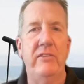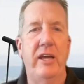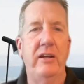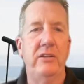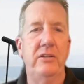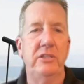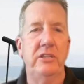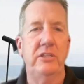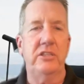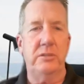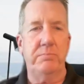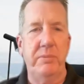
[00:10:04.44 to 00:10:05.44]
that is, and
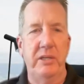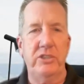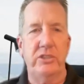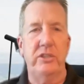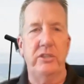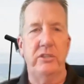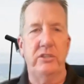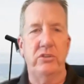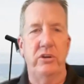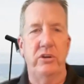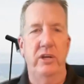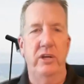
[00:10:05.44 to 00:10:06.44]
especially in the
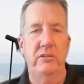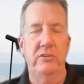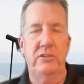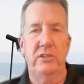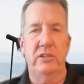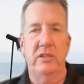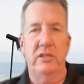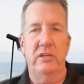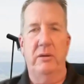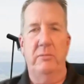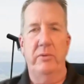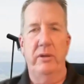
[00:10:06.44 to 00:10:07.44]
trades,
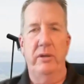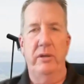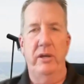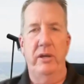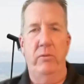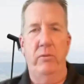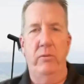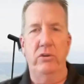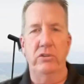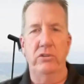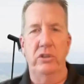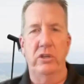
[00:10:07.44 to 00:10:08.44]
and
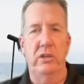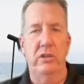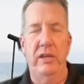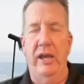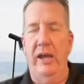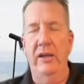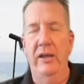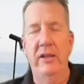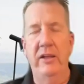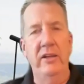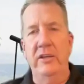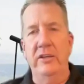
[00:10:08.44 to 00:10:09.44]
around, yeah.
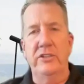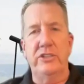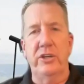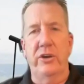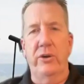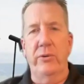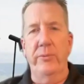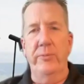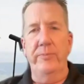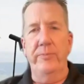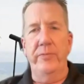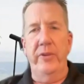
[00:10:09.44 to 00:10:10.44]

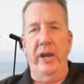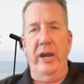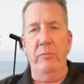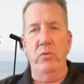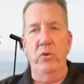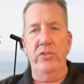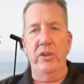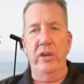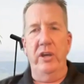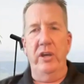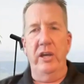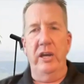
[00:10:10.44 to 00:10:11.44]
So I'm with you,
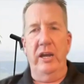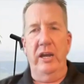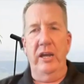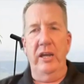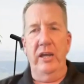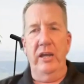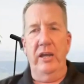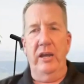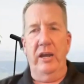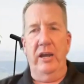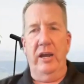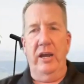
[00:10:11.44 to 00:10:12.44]
and
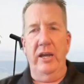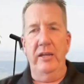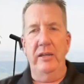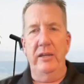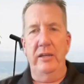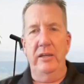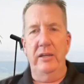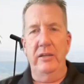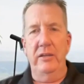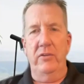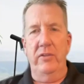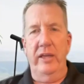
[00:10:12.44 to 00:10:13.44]

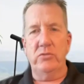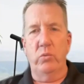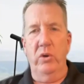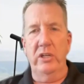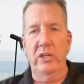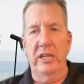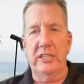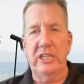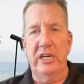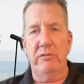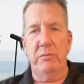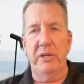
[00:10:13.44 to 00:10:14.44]
that's one lesson
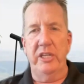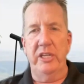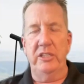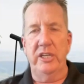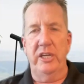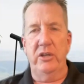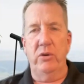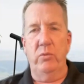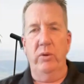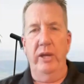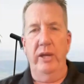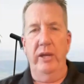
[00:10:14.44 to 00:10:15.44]
everybody can take
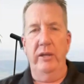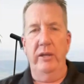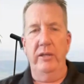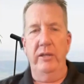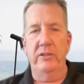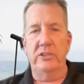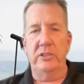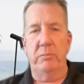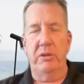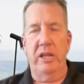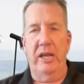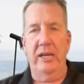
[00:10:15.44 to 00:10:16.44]
away is the
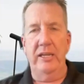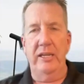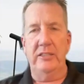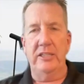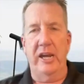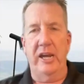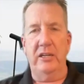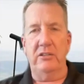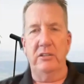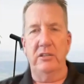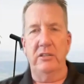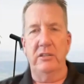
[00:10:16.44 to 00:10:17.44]
blocking and
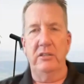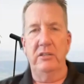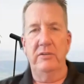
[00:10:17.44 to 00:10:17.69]
tackling.